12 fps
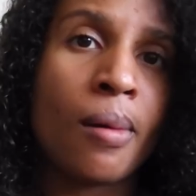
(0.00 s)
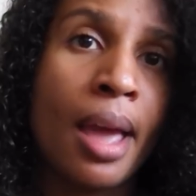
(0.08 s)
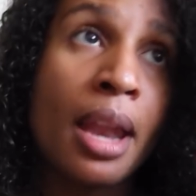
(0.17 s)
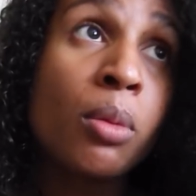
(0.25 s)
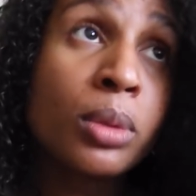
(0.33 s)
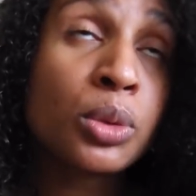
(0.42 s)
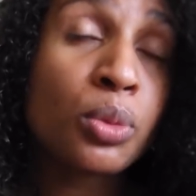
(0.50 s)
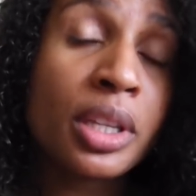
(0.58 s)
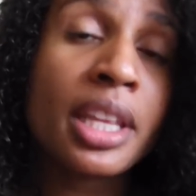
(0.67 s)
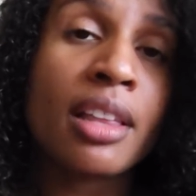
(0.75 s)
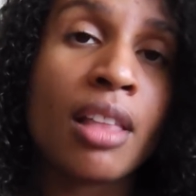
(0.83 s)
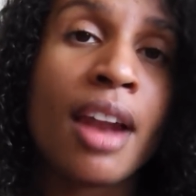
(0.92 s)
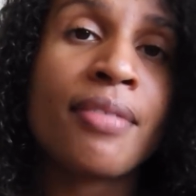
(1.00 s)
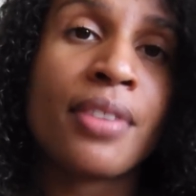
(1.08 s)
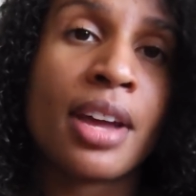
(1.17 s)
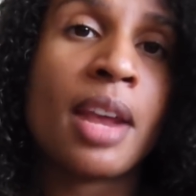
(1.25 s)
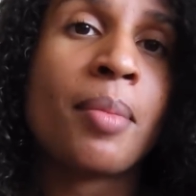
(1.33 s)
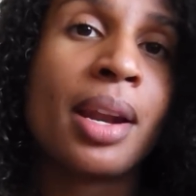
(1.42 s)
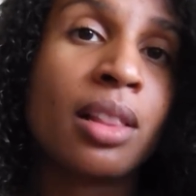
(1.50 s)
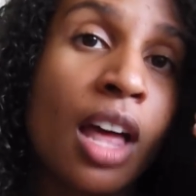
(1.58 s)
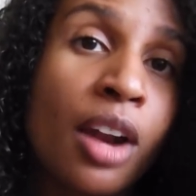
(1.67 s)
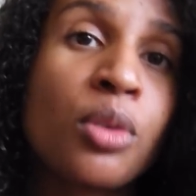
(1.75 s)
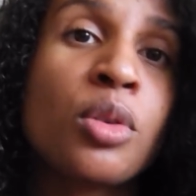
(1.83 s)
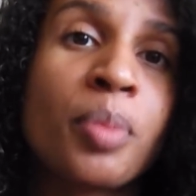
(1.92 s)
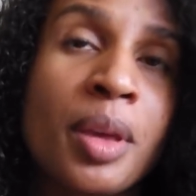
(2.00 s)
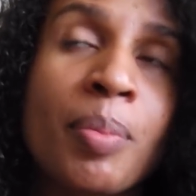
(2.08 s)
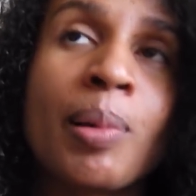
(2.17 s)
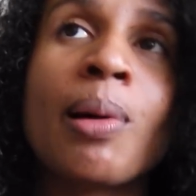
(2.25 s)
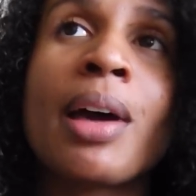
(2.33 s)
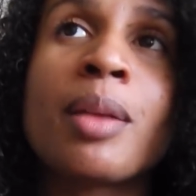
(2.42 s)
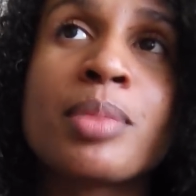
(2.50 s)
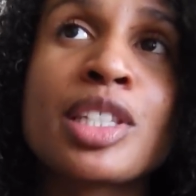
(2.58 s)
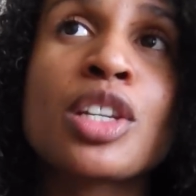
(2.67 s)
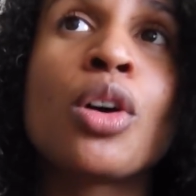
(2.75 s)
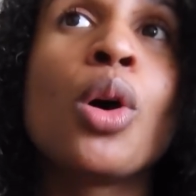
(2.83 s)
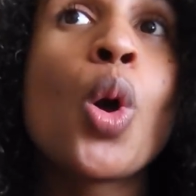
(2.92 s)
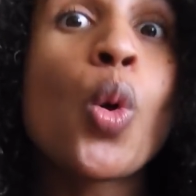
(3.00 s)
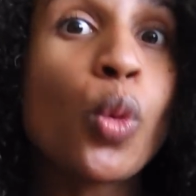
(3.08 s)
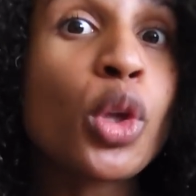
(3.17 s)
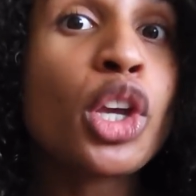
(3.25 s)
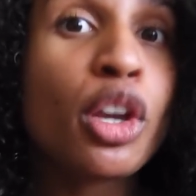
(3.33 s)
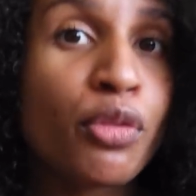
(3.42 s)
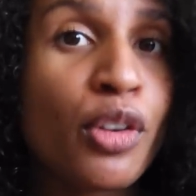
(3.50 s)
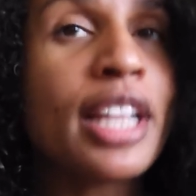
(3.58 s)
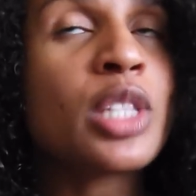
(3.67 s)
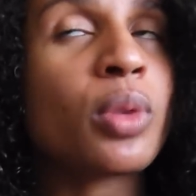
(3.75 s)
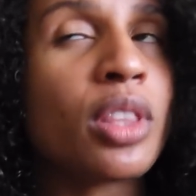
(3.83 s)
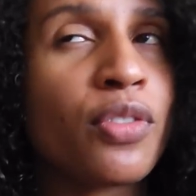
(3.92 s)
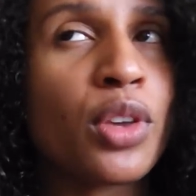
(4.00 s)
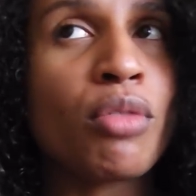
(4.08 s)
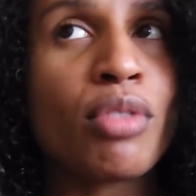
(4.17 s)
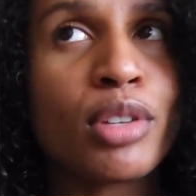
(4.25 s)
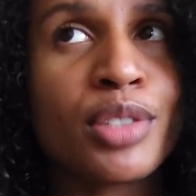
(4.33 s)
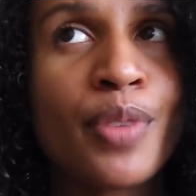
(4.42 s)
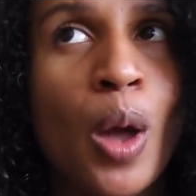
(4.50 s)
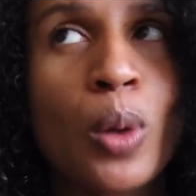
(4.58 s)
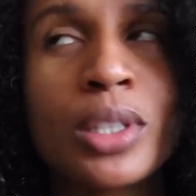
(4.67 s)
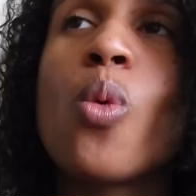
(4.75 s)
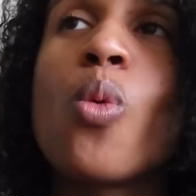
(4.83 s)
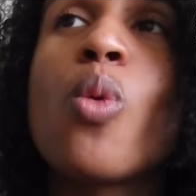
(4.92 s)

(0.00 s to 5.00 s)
and it was really a lot of fun. I met a lot of cool people, and I'm still really good friends with a few of those folks.